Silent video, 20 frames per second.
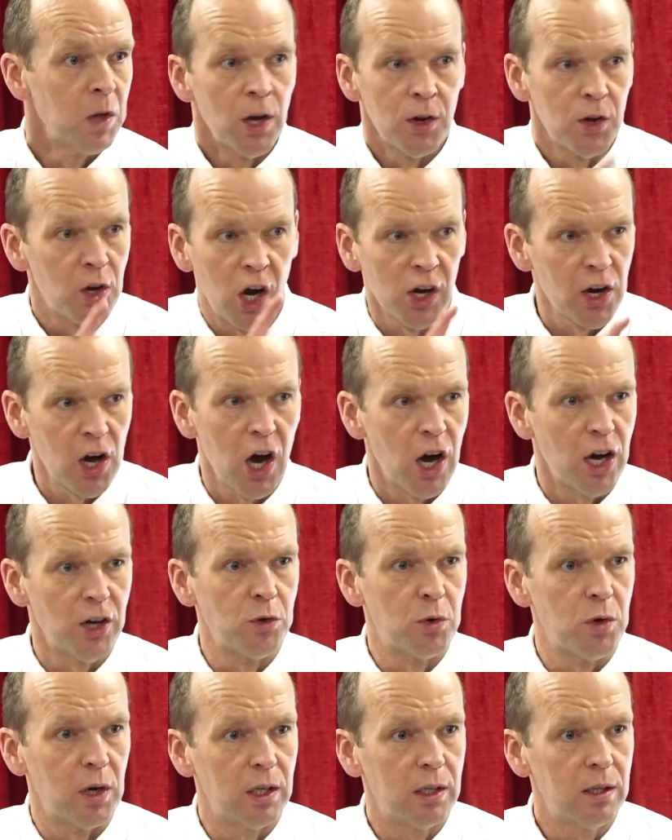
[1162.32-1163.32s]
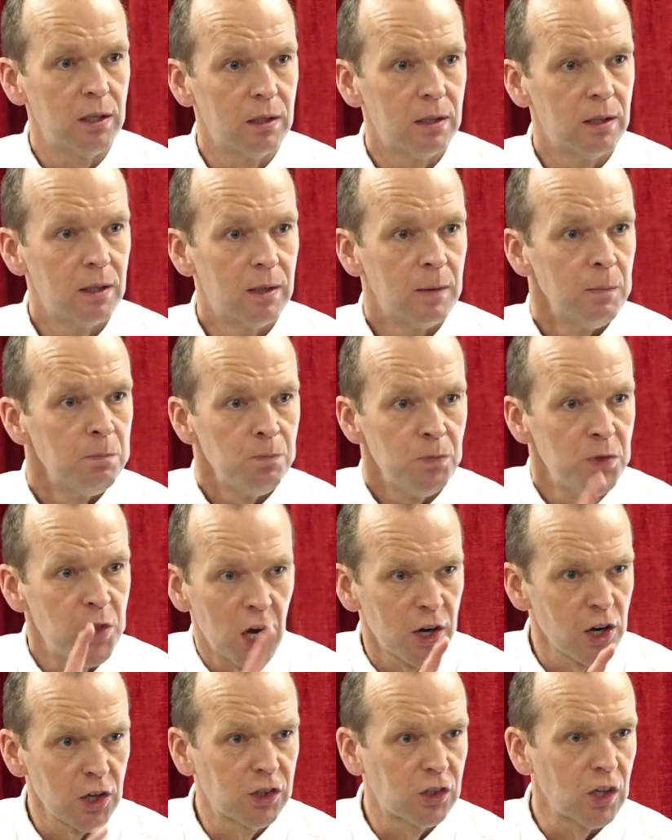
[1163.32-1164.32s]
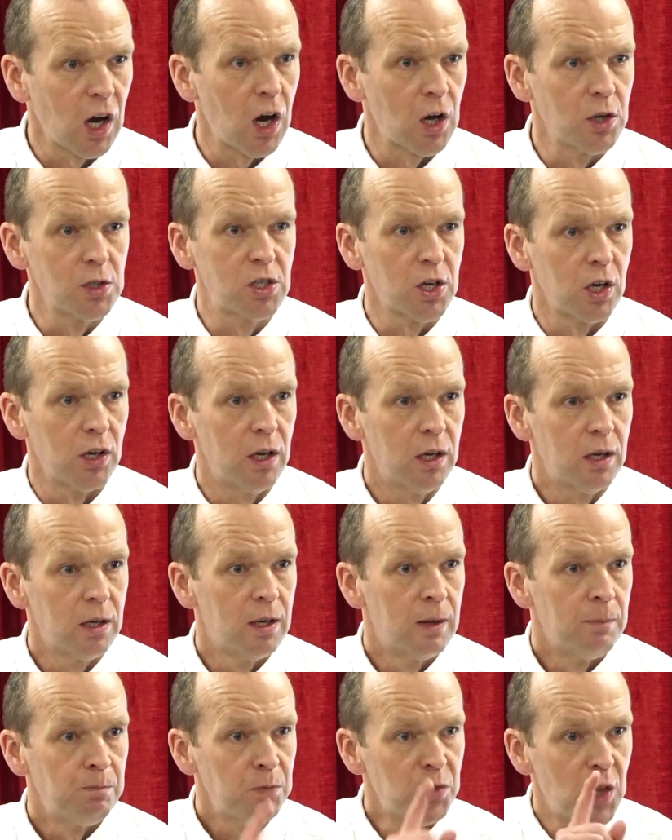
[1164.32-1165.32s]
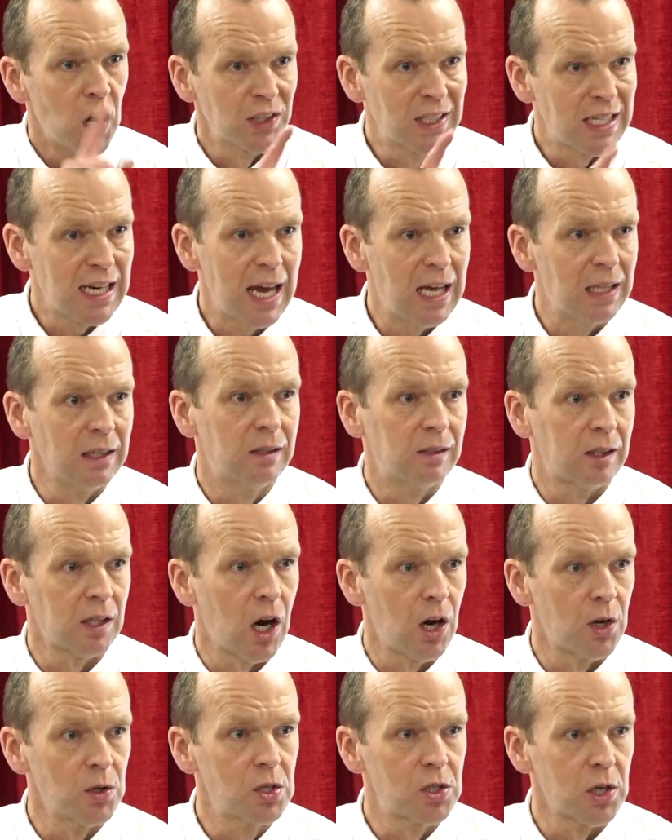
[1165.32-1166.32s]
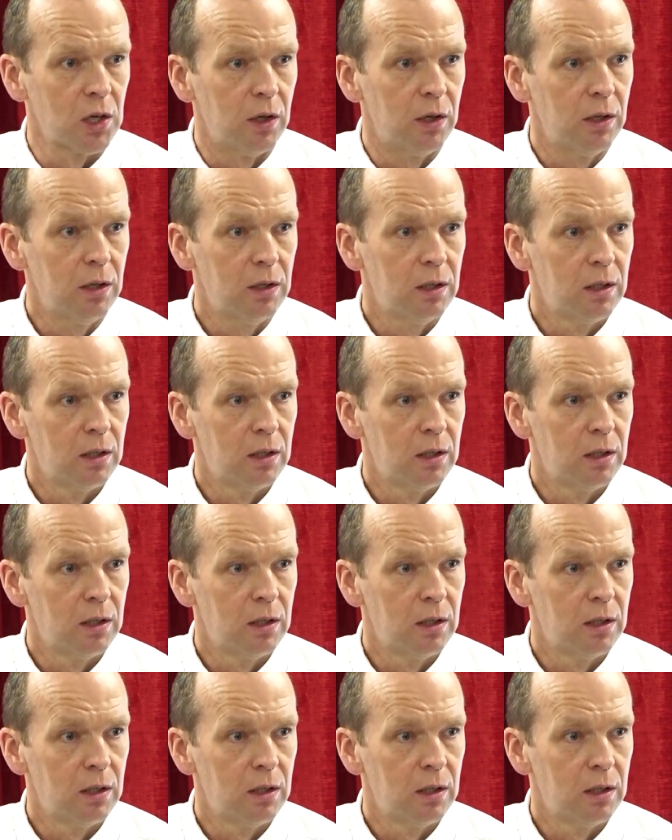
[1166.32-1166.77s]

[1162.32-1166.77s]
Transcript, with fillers: not 100, not 1,000, not 10,000.